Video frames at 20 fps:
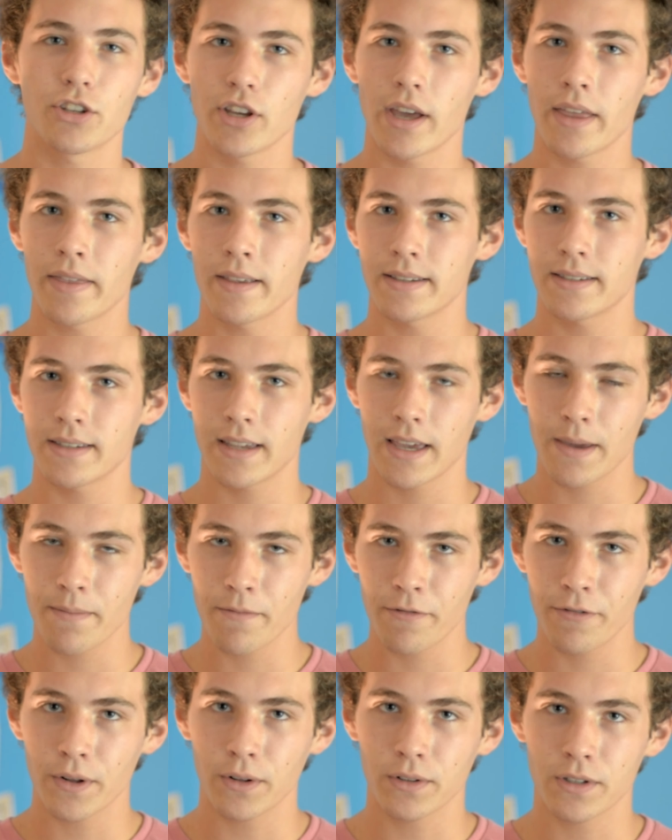She had the same
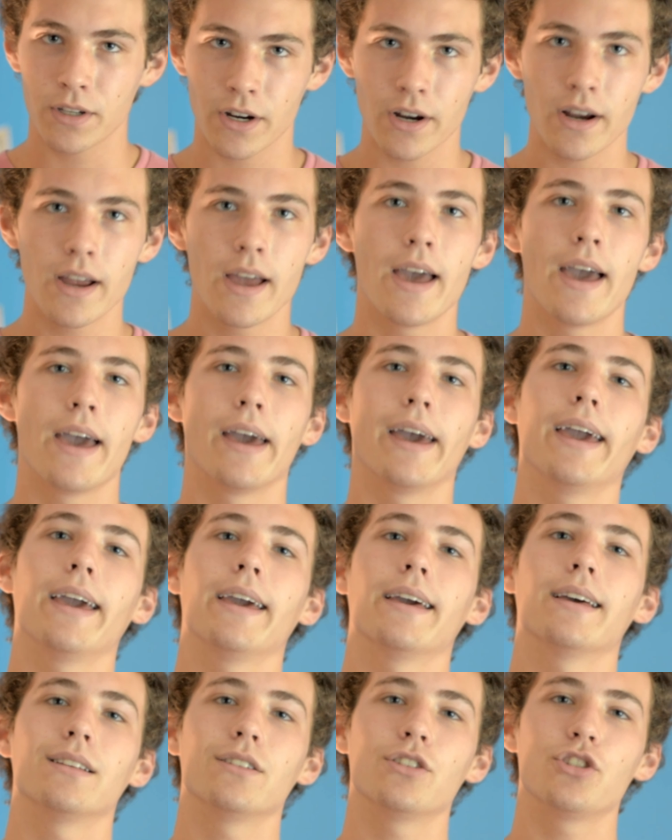filter,
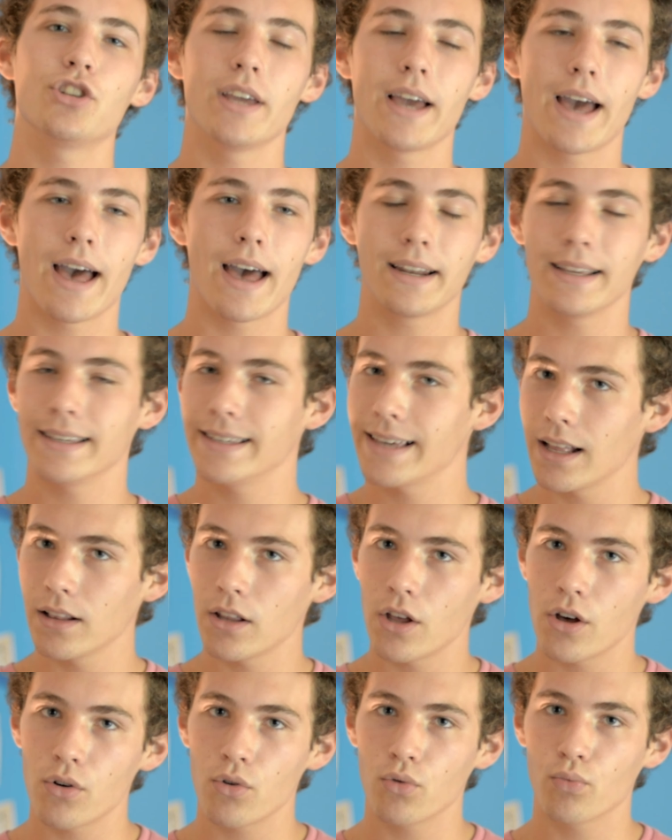and she had a
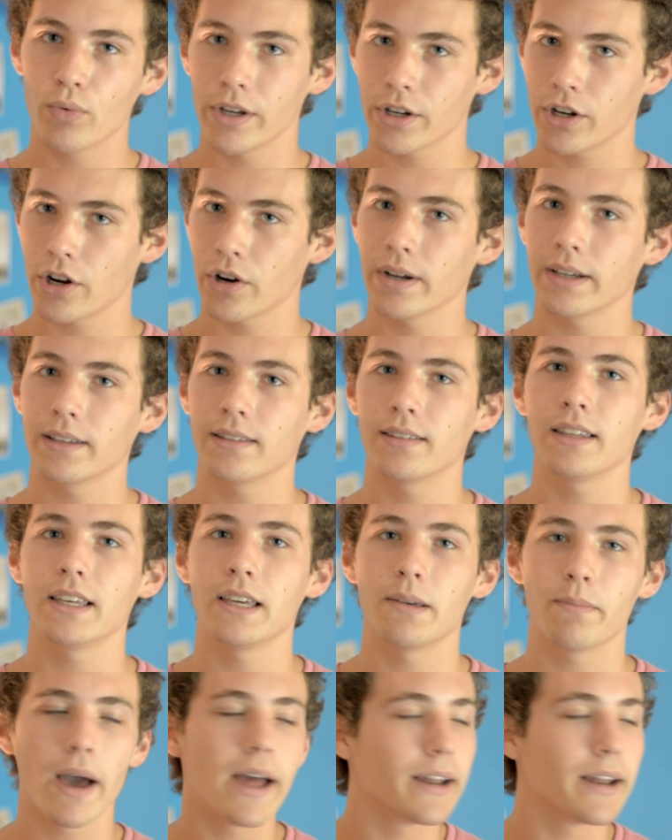yellow reoccurring theme.